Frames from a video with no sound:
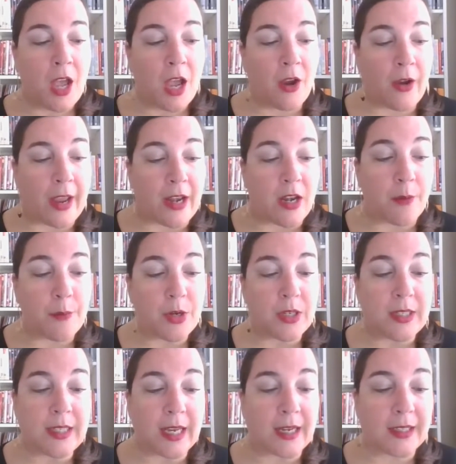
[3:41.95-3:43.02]
Okay, number
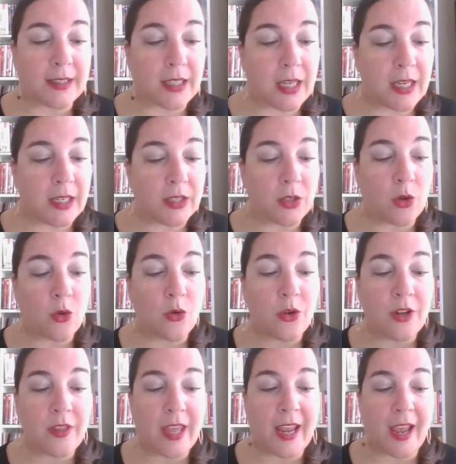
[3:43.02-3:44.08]
six is, who
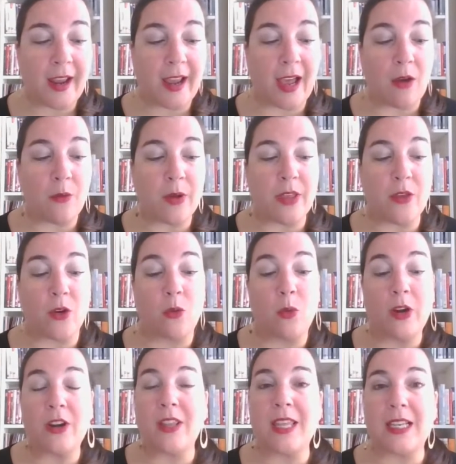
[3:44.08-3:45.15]
do they hang out with, or
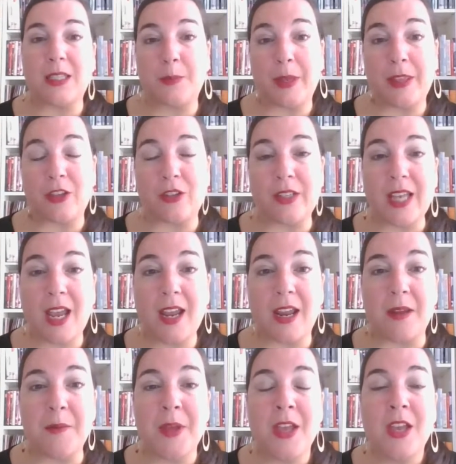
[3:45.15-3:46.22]
where do they spend their
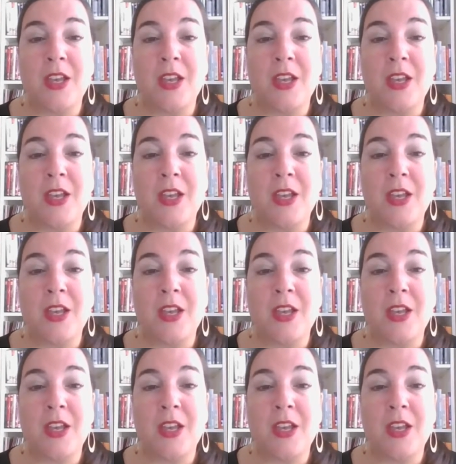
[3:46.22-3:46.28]
time?